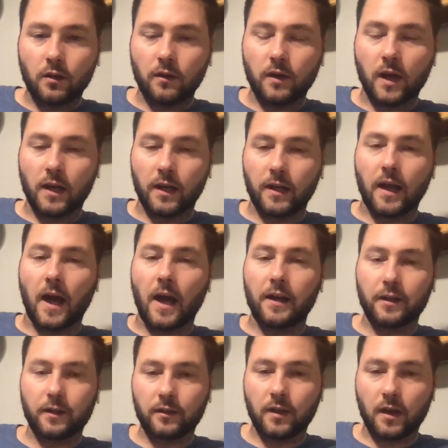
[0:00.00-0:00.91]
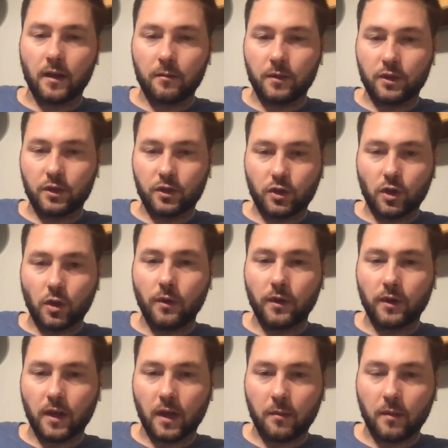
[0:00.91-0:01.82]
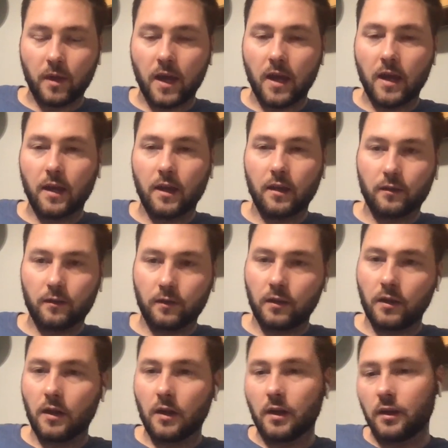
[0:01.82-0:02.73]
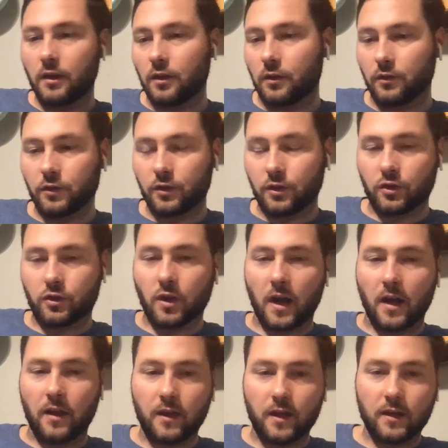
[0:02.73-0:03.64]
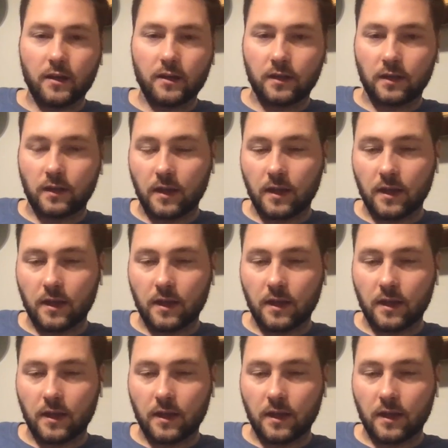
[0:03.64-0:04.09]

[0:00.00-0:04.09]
kind of guiding them and showing them, hey, you should try this and